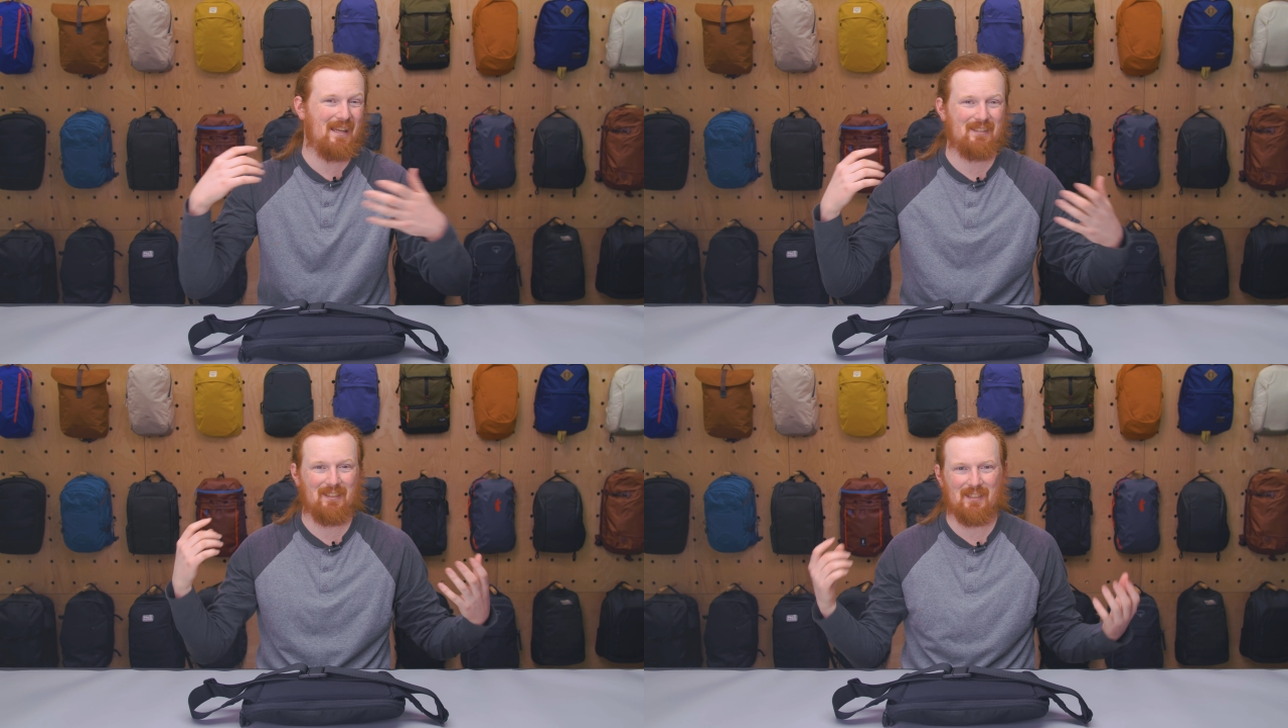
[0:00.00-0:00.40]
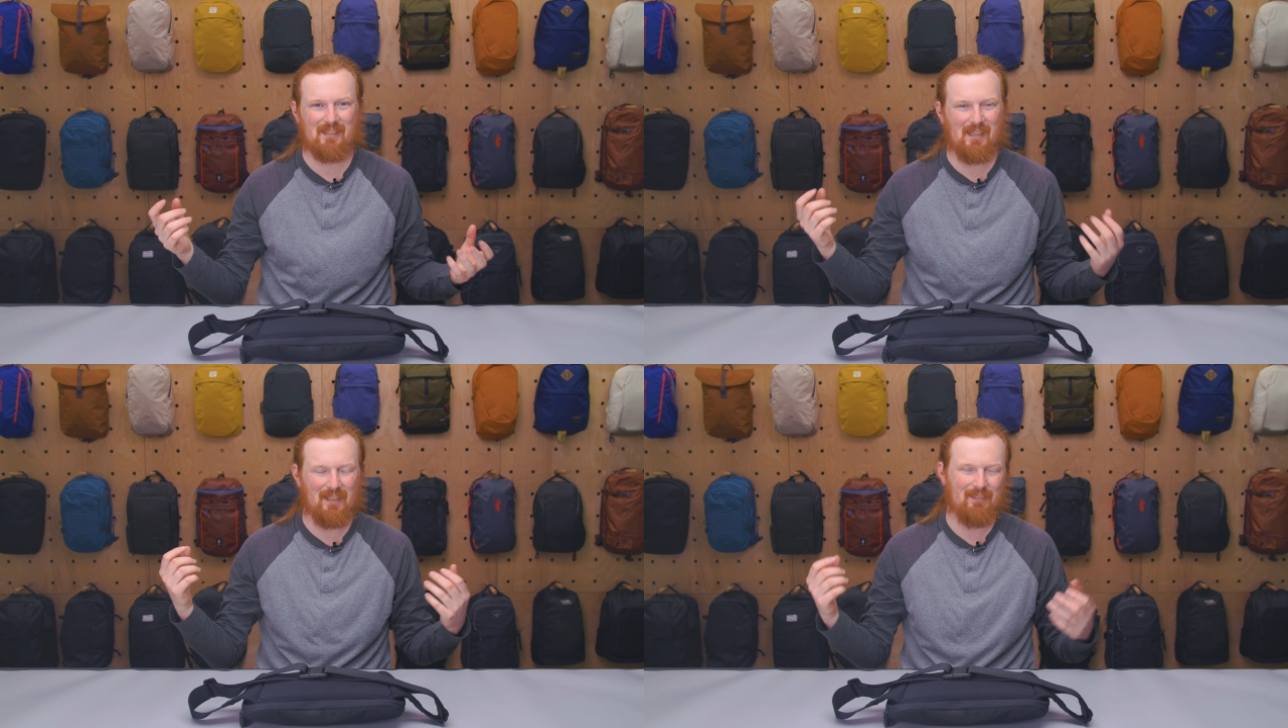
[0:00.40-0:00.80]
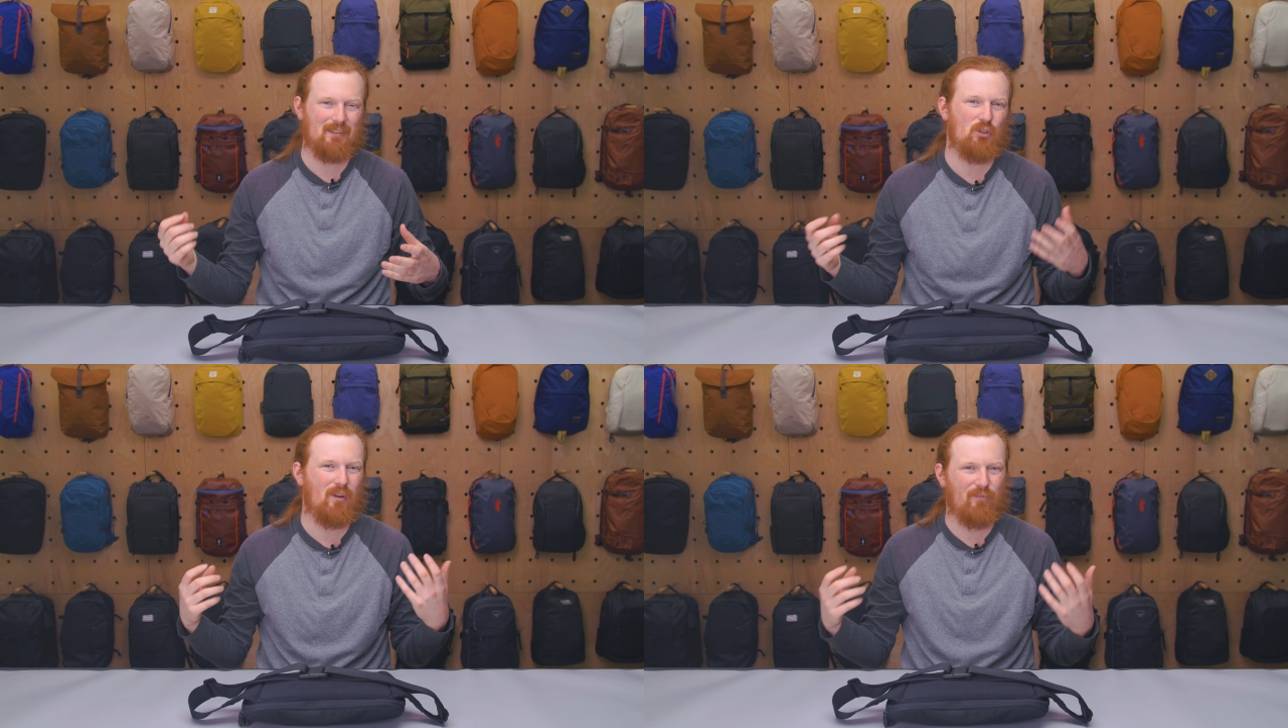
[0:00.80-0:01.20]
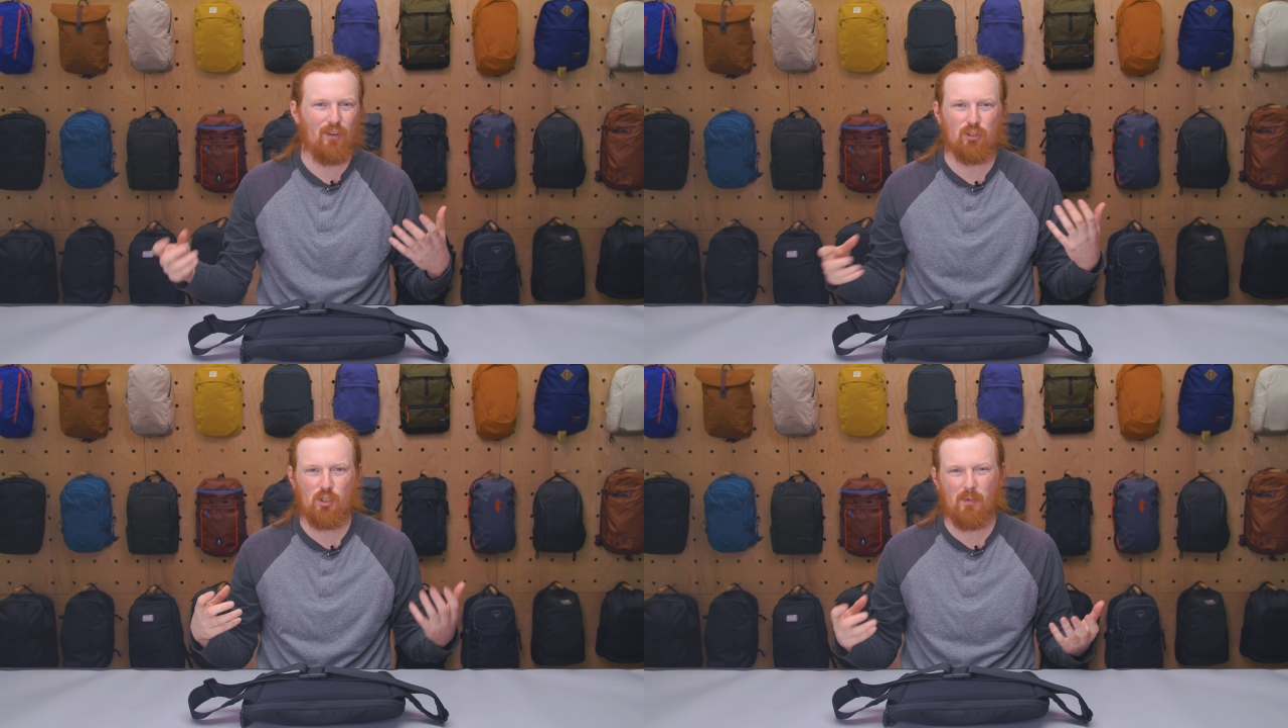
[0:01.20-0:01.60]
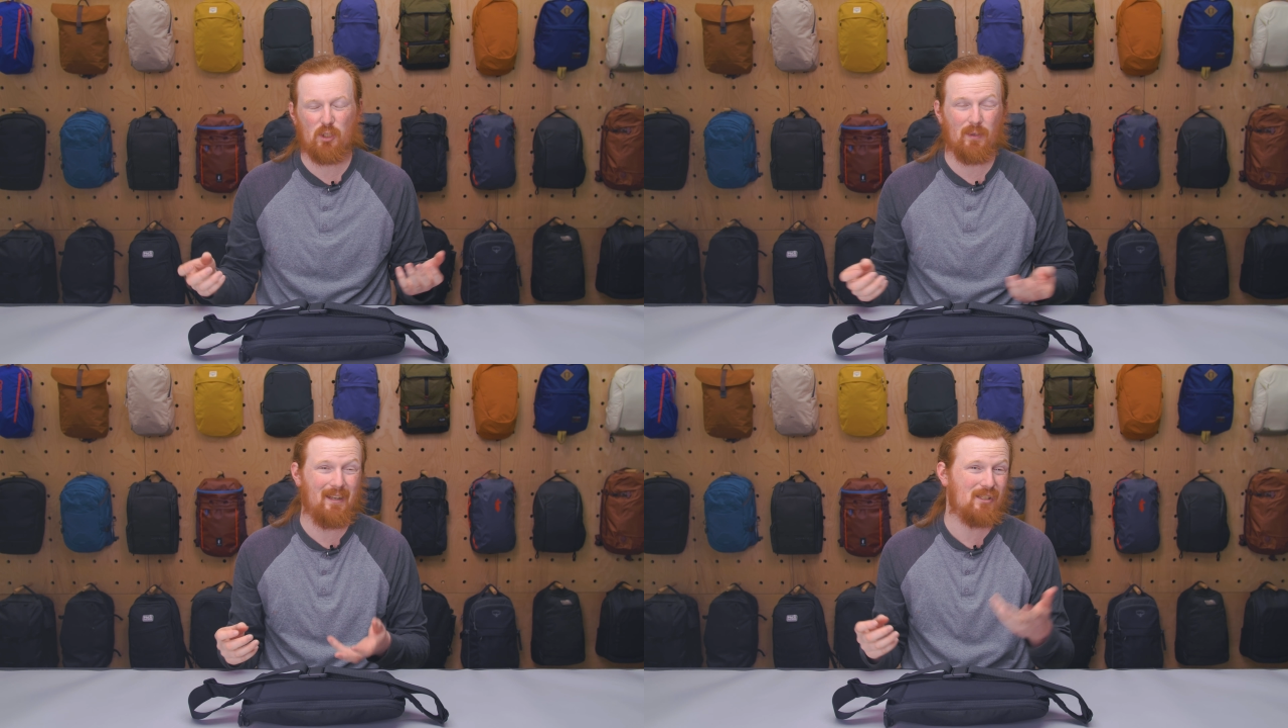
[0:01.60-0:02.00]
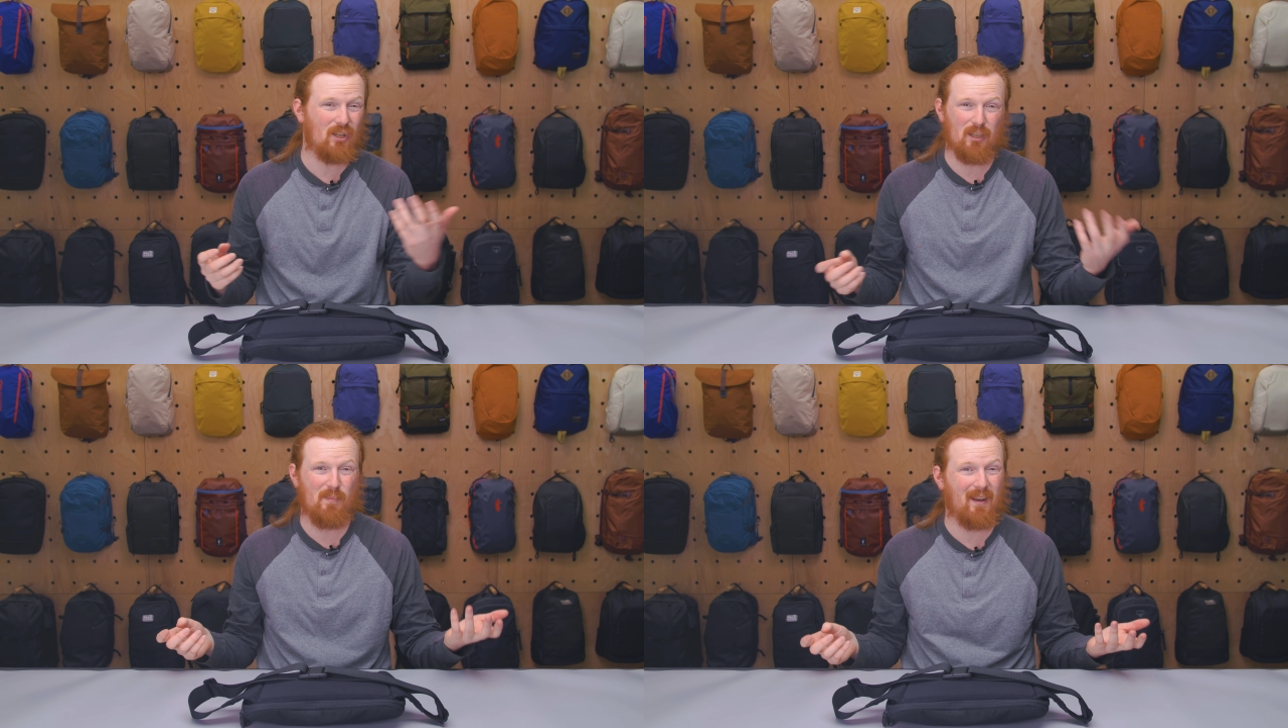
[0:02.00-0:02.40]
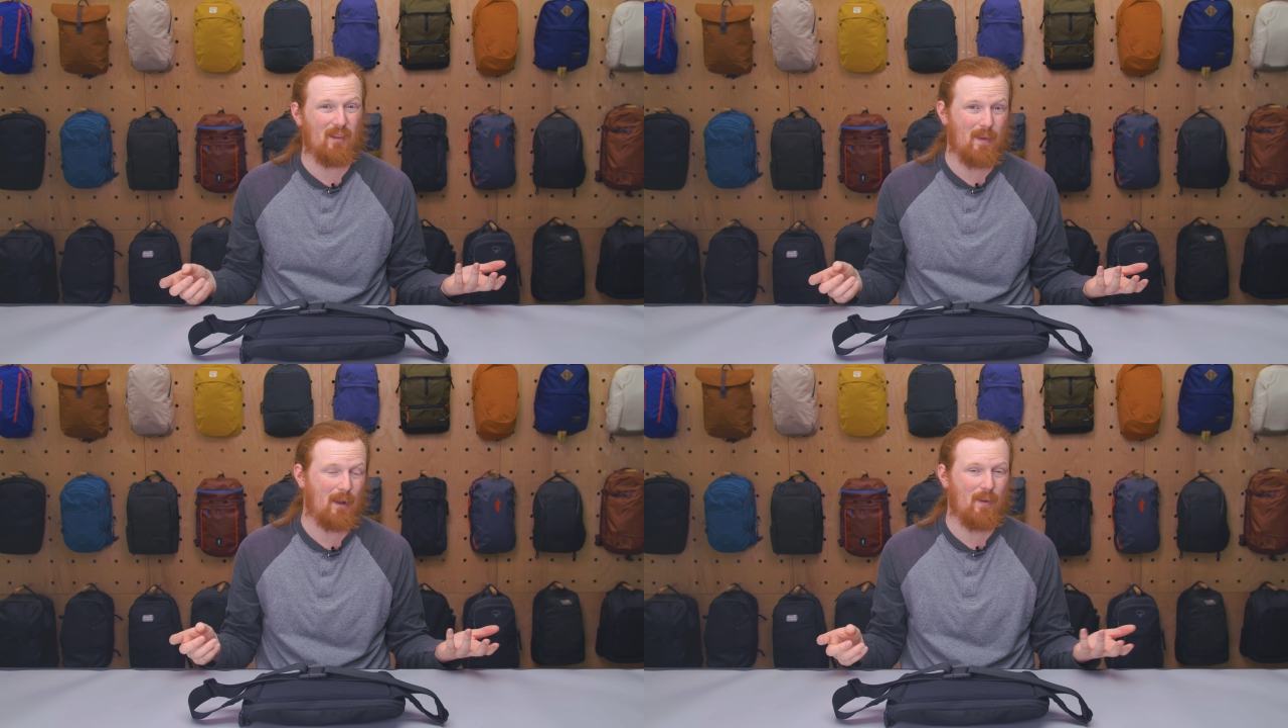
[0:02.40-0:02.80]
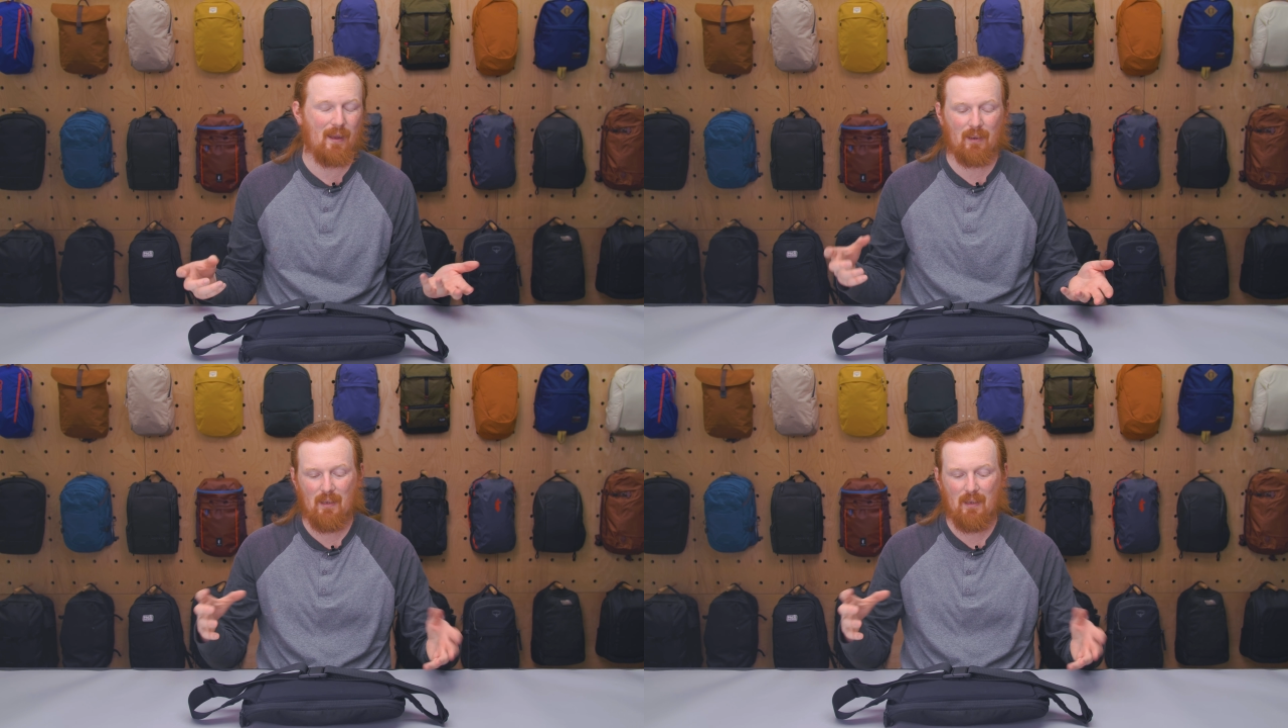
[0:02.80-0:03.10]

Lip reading: test it to see, and you didn't feel it too much, but it is going to depend on the backpack